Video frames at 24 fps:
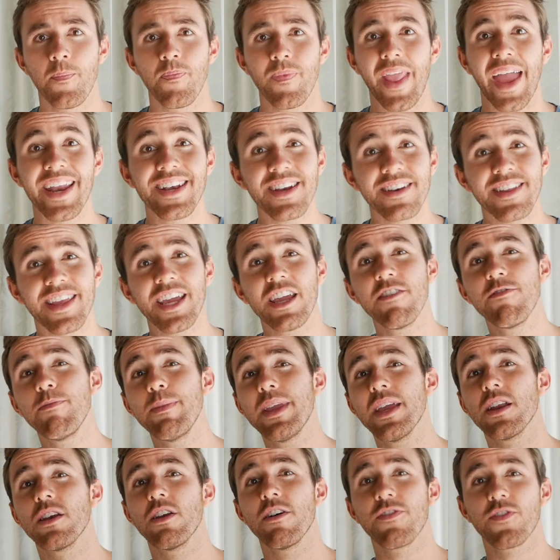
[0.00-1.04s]
and it gave
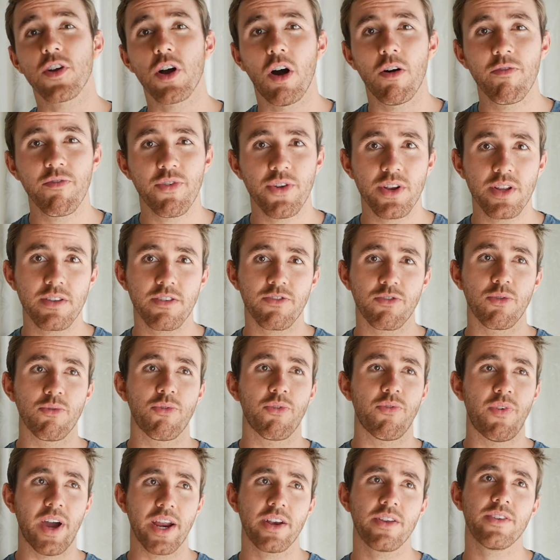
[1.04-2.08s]
me enough confidence to
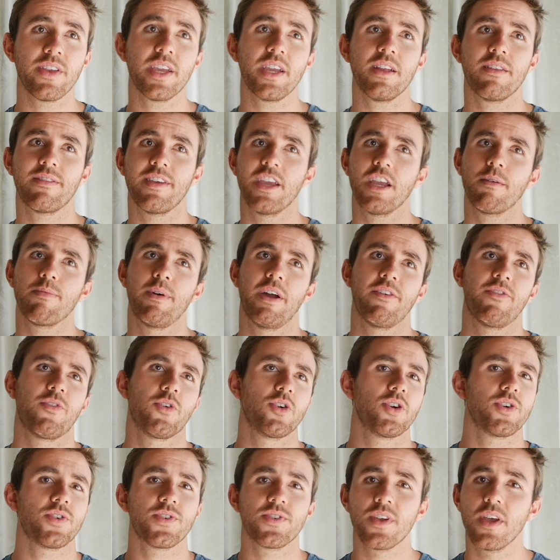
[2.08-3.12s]
finally take my
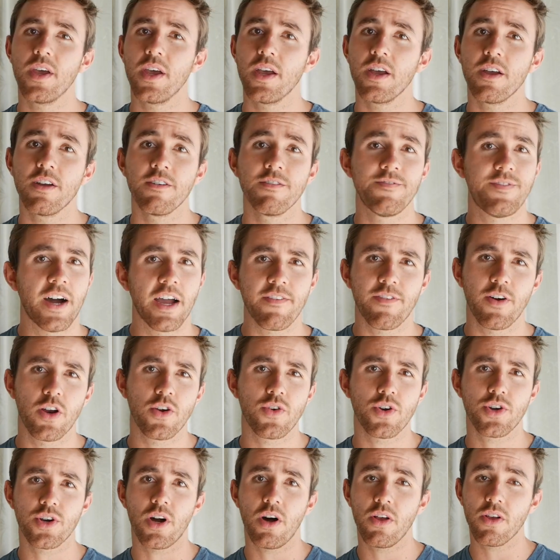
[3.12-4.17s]
first
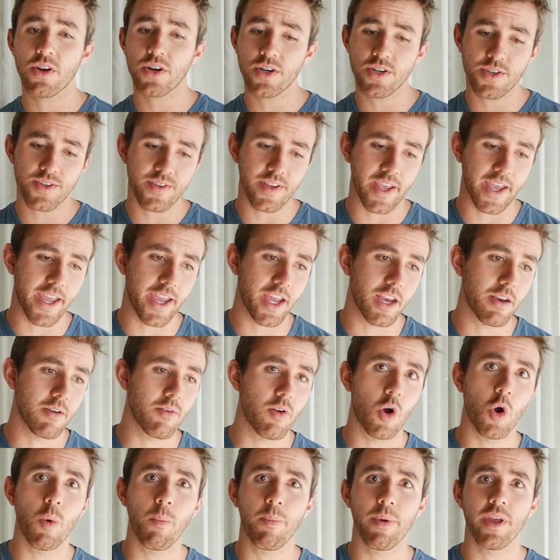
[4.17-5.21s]
$500 and
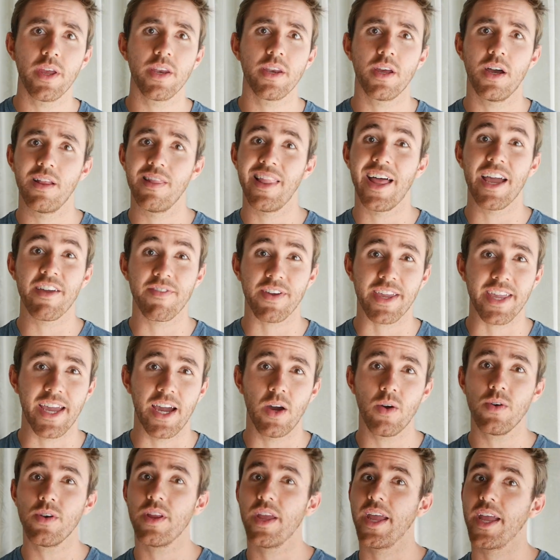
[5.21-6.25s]
open a live
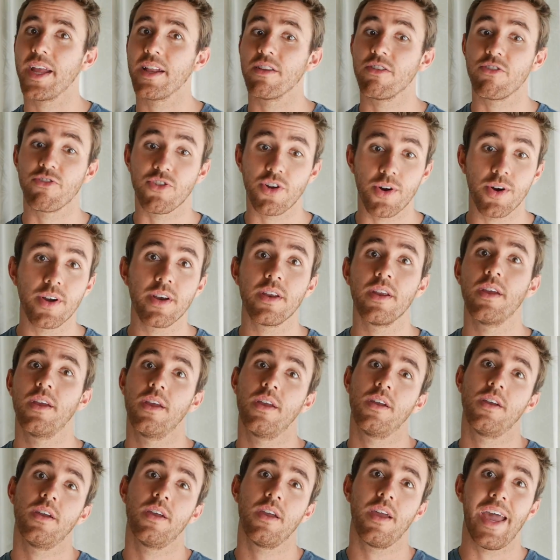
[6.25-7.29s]
account and start
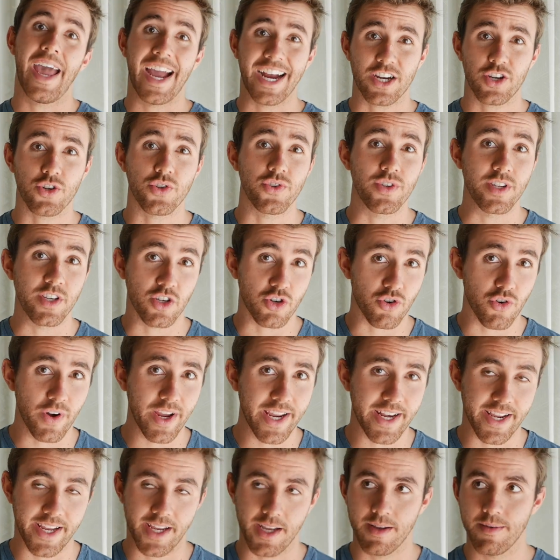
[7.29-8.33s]
actually
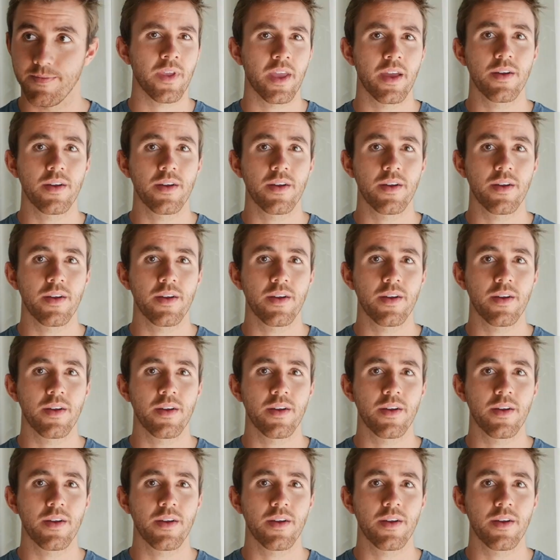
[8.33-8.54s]
trading.